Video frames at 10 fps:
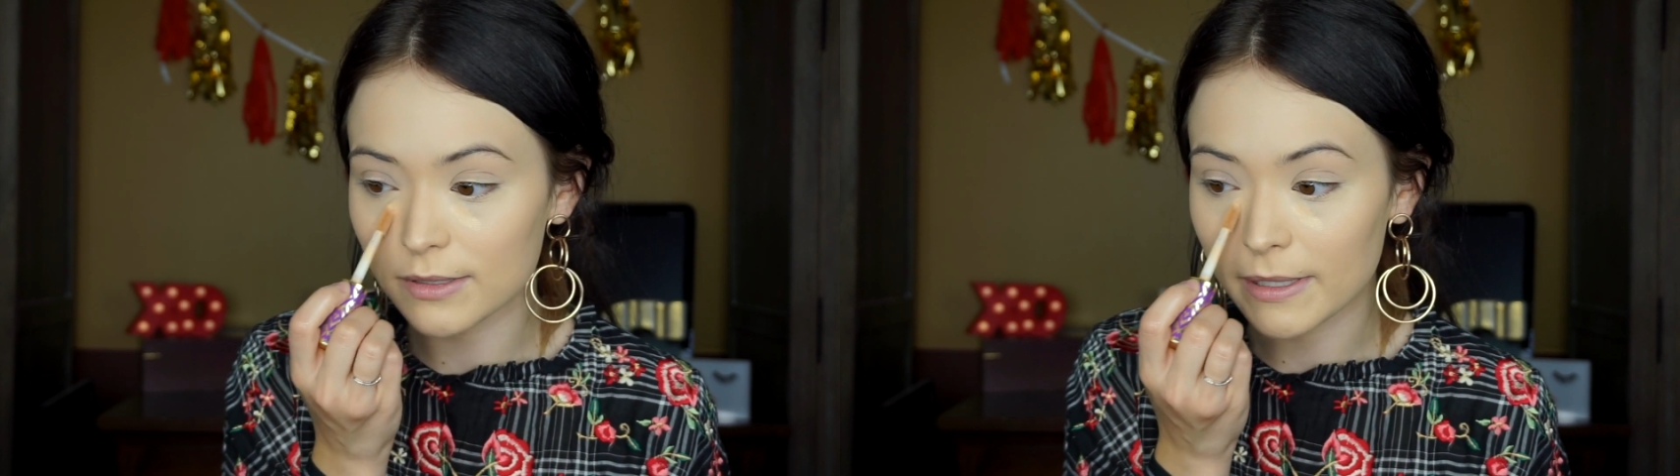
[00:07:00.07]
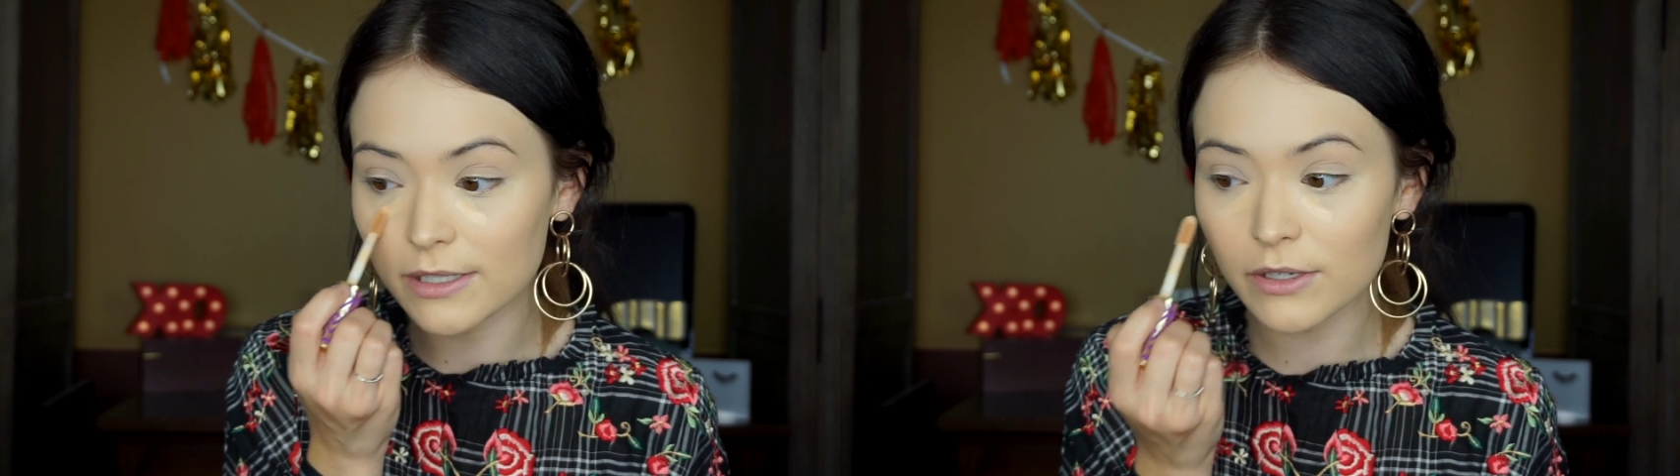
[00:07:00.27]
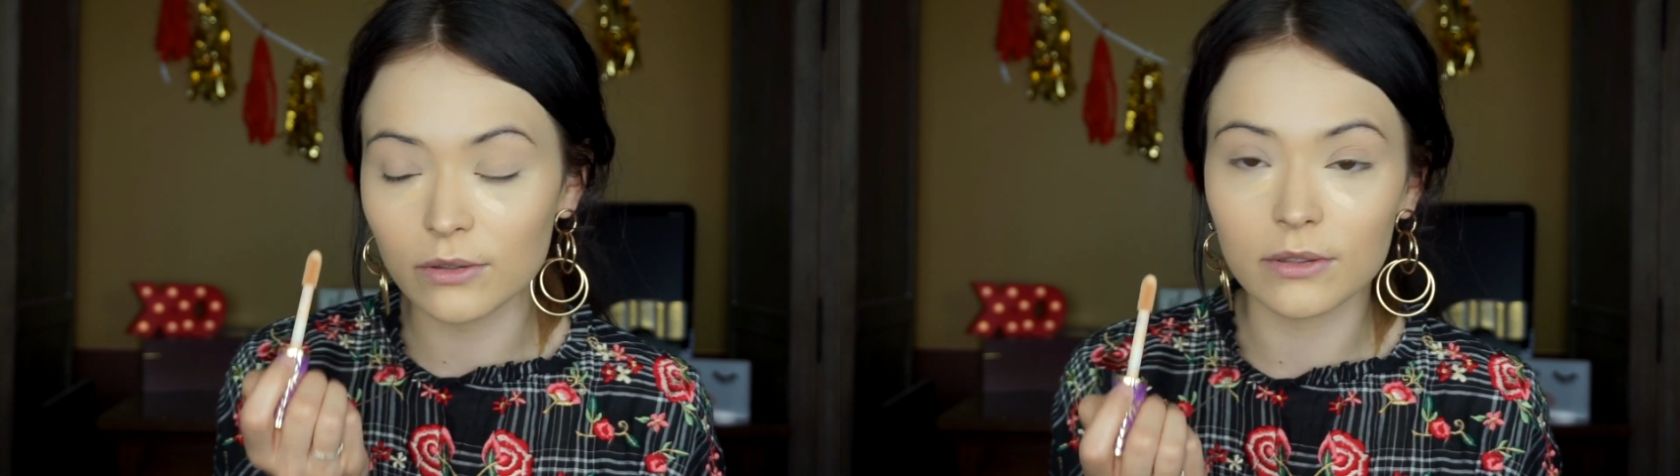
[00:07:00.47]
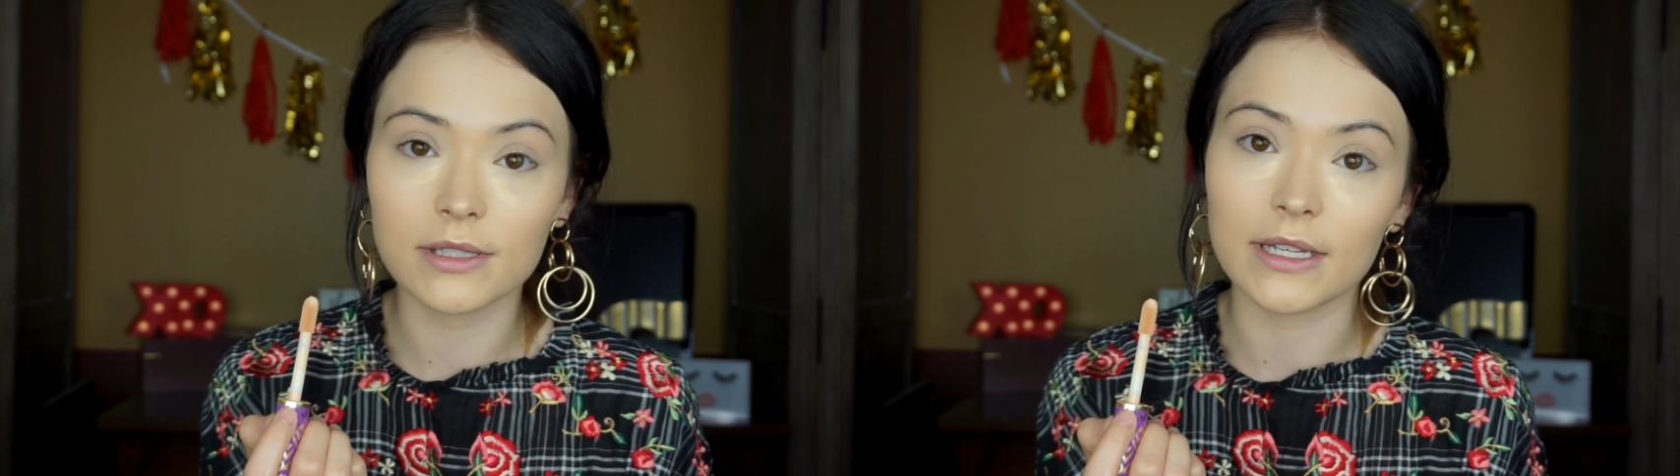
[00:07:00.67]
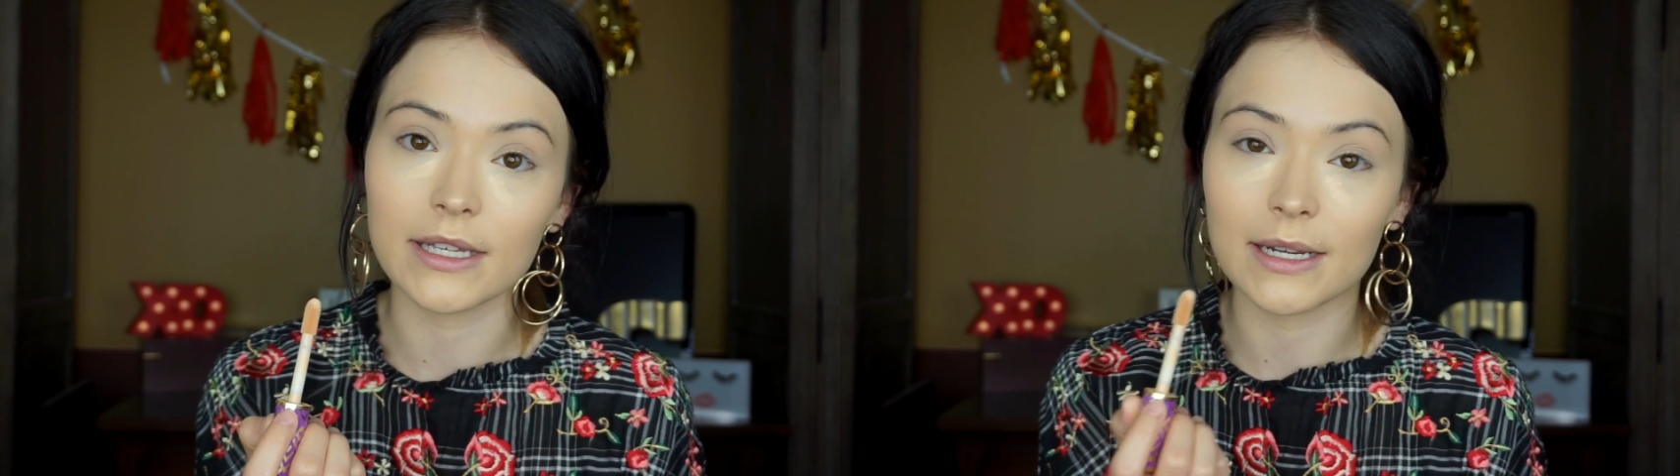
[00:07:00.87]
my circles,
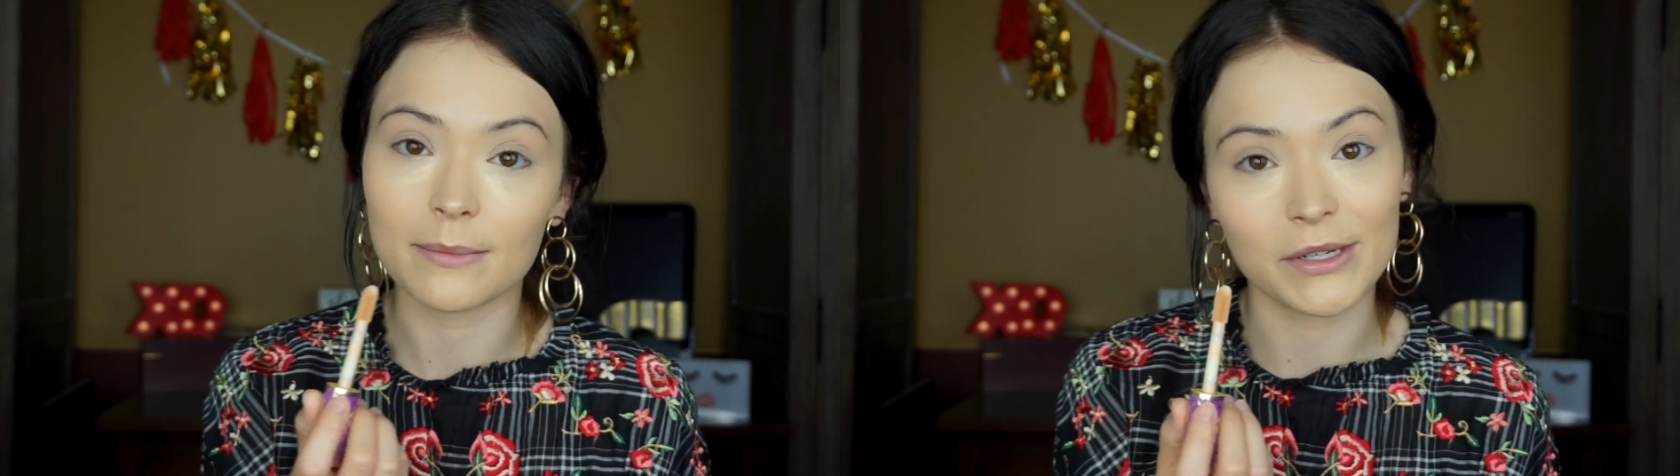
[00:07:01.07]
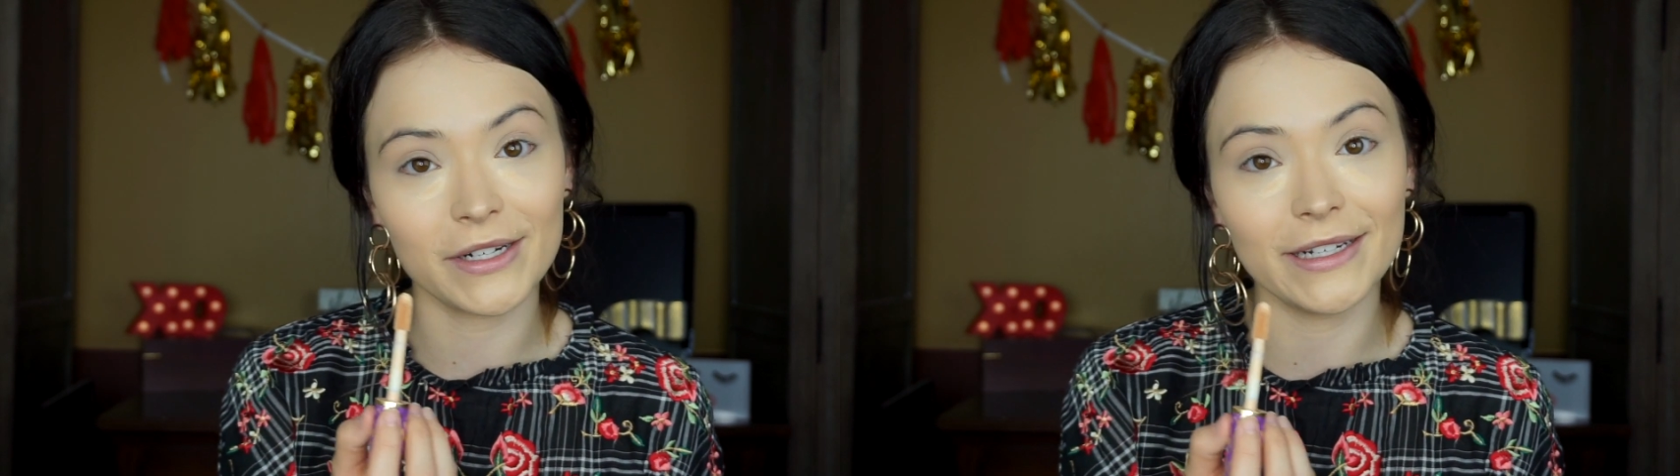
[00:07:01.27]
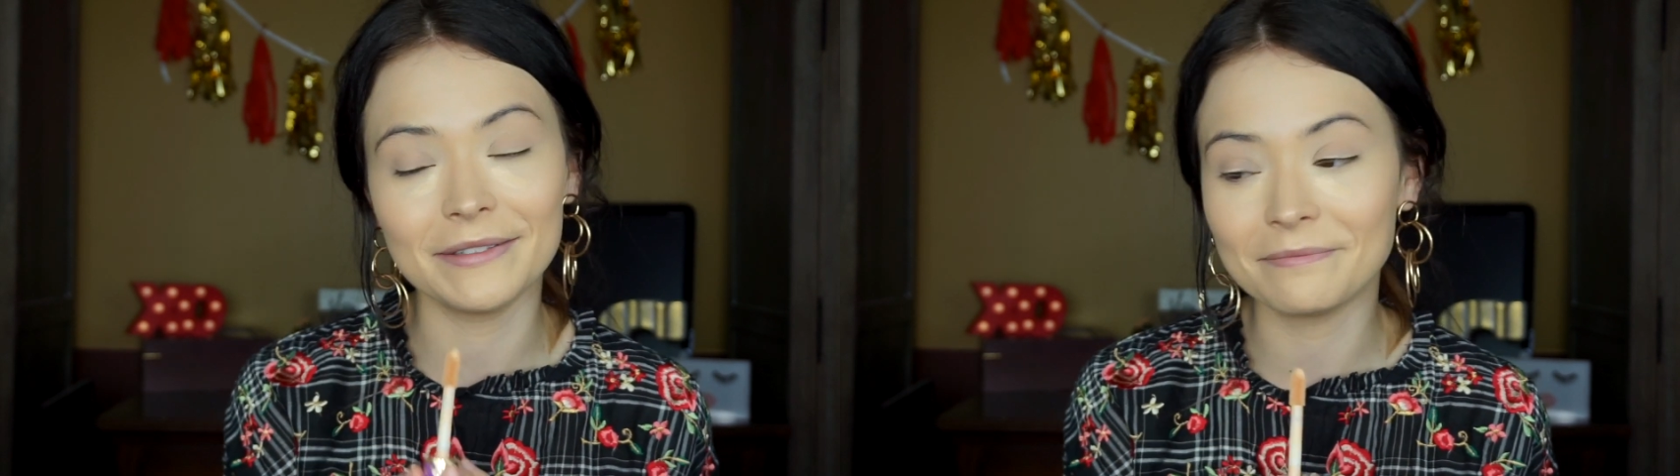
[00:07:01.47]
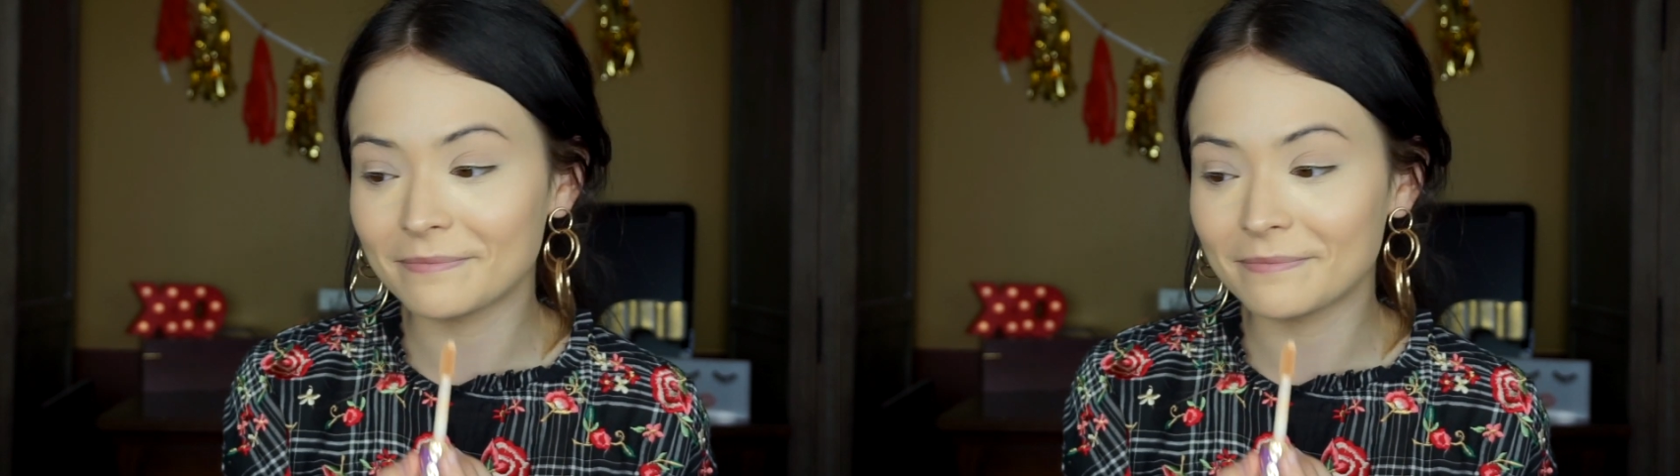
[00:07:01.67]
and I'm sorry.